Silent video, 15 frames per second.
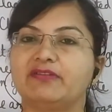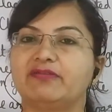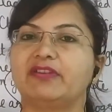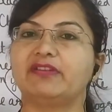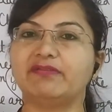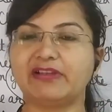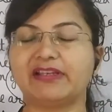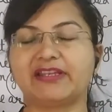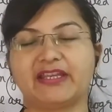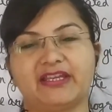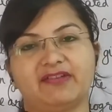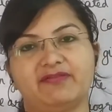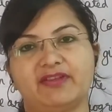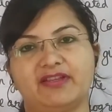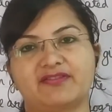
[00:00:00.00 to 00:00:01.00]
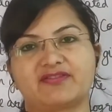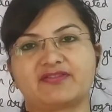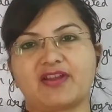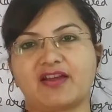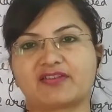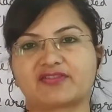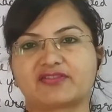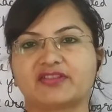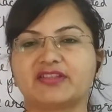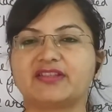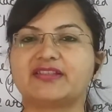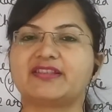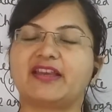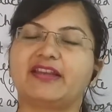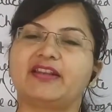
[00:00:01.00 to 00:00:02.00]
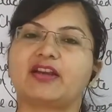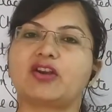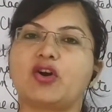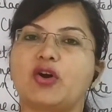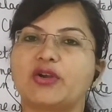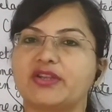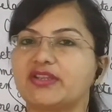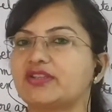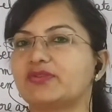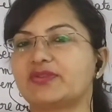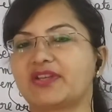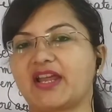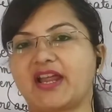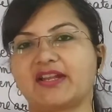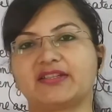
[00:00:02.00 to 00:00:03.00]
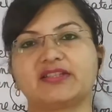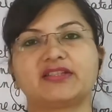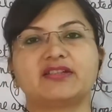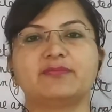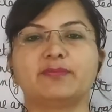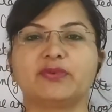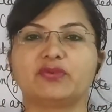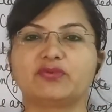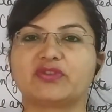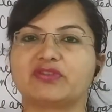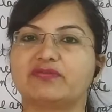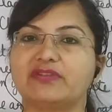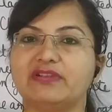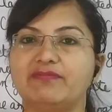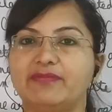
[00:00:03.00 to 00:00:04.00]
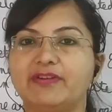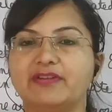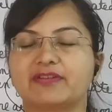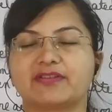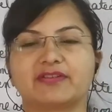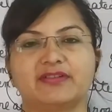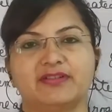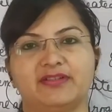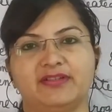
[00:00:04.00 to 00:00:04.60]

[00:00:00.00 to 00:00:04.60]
We will give instructions and according to that the computer will work.